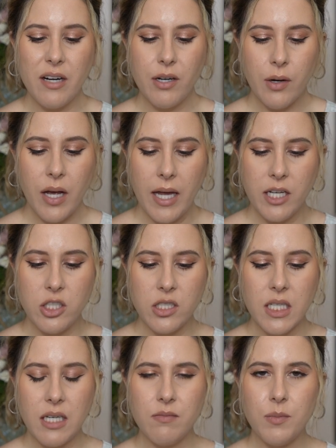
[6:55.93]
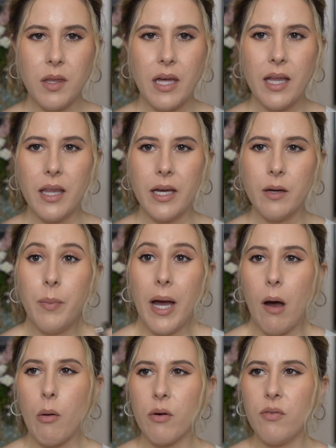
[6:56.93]
I don't know, it kind of just gives me that like
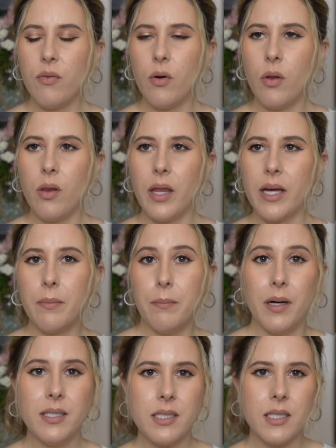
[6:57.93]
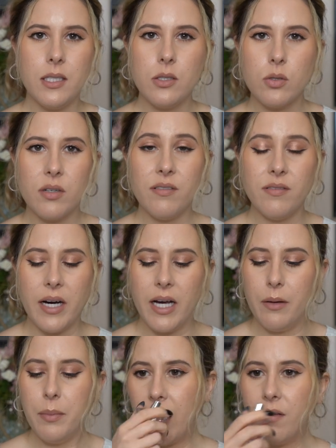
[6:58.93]
powerful, like musky sort of
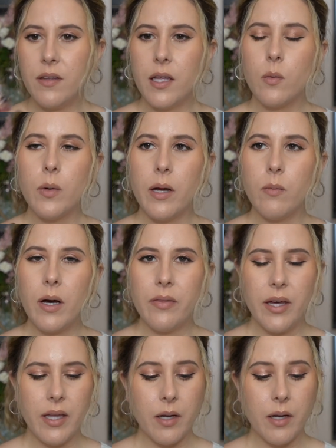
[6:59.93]
vibe. I feel like when I want that